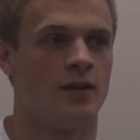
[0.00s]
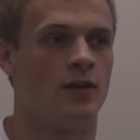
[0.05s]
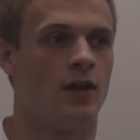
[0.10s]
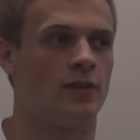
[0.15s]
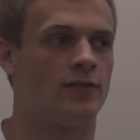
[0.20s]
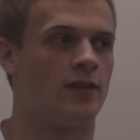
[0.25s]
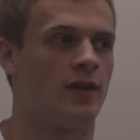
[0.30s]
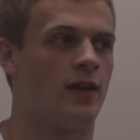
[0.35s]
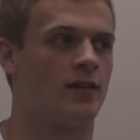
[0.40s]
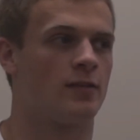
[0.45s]
No,
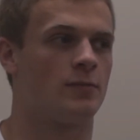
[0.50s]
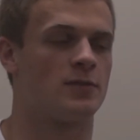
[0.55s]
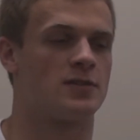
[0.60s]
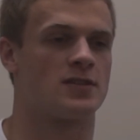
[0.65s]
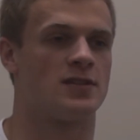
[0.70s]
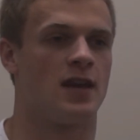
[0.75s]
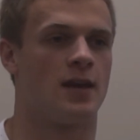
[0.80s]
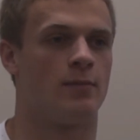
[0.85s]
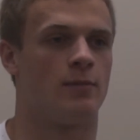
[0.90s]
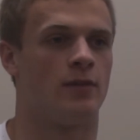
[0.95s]
I say ASM is
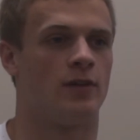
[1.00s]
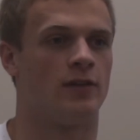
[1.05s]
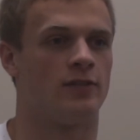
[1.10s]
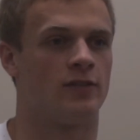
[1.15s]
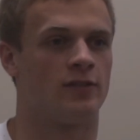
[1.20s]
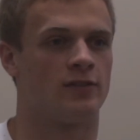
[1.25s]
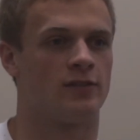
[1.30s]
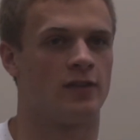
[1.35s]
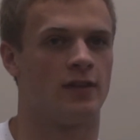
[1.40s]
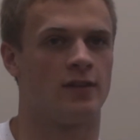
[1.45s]
stable.
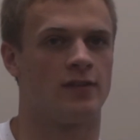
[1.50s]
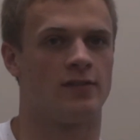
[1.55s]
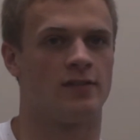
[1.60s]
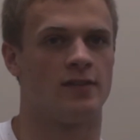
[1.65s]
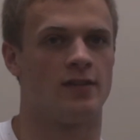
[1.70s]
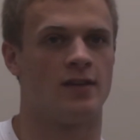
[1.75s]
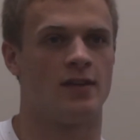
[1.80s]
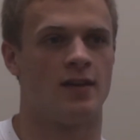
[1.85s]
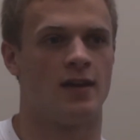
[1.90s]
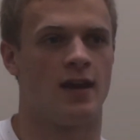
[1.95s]

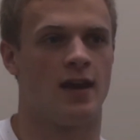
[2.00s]
It's